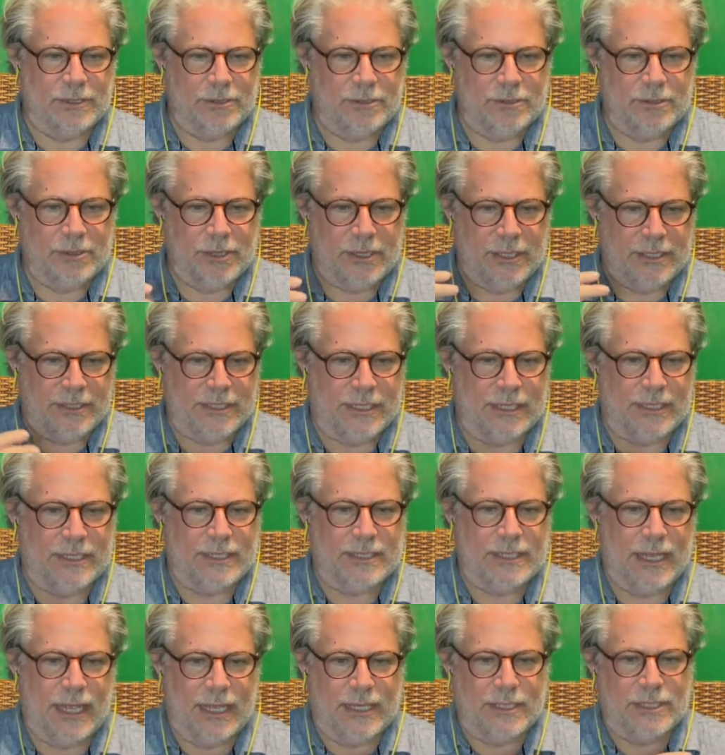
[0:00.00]
the
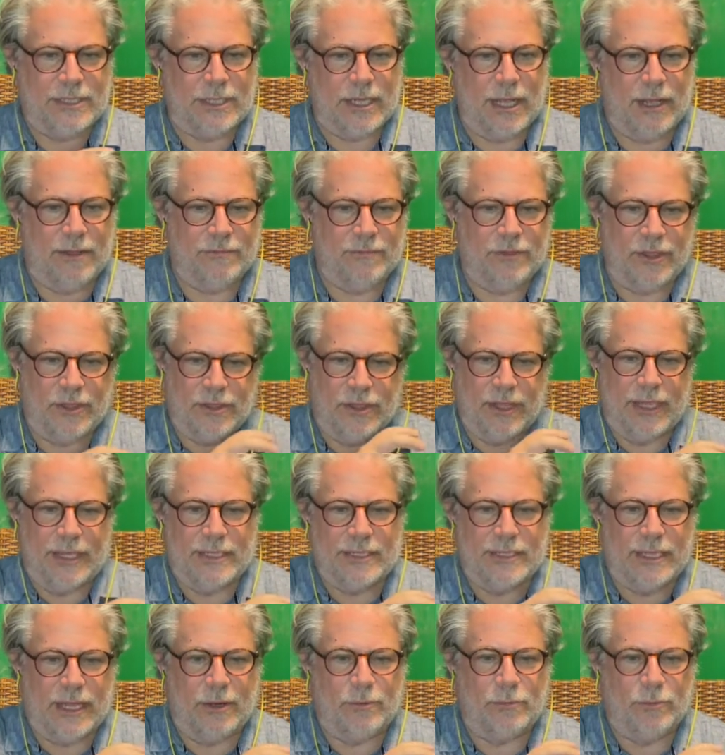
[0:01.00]
success of the things
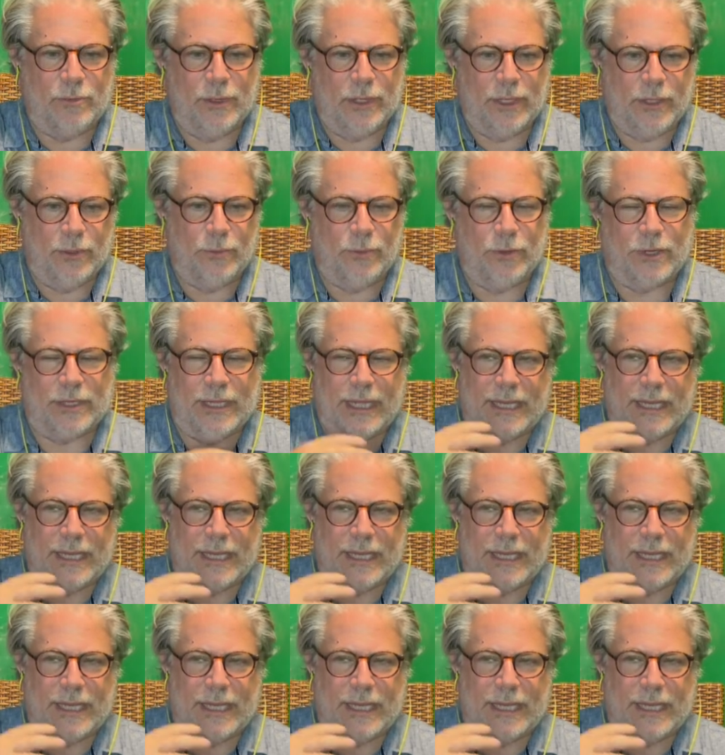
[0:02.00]
that really work.